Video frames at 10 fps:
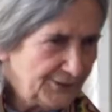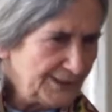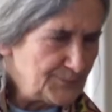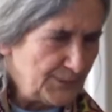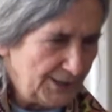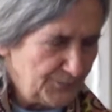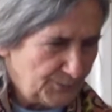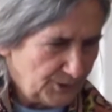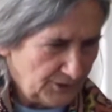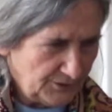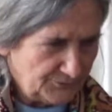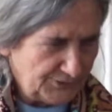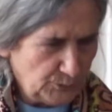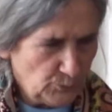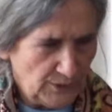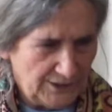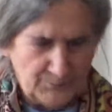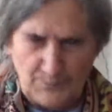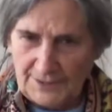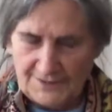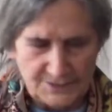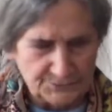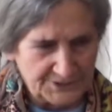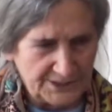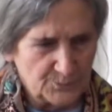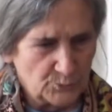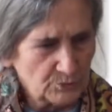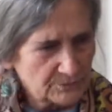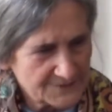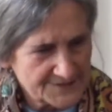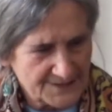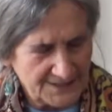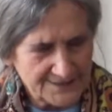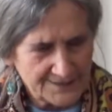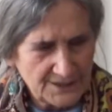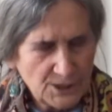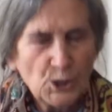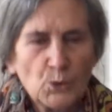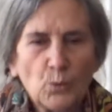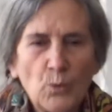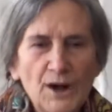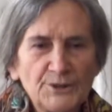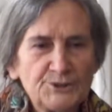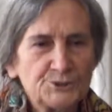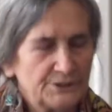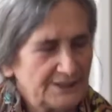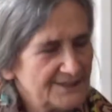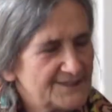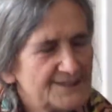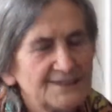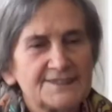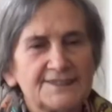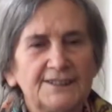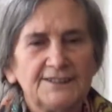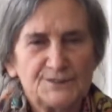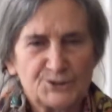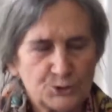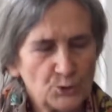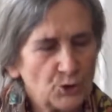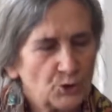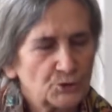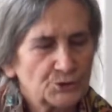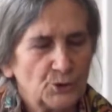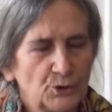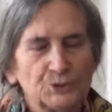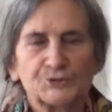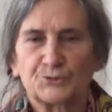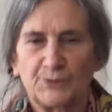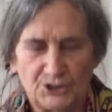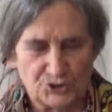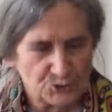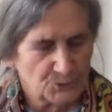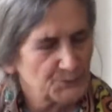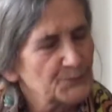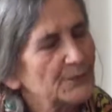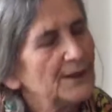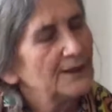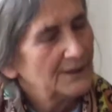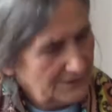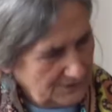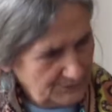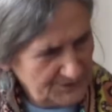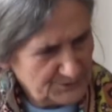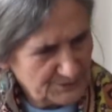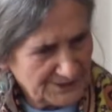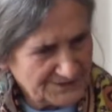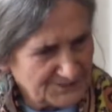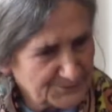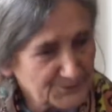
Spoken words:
that paper, there were plenty of tables, 116 so-called odds ratio. Risk relative.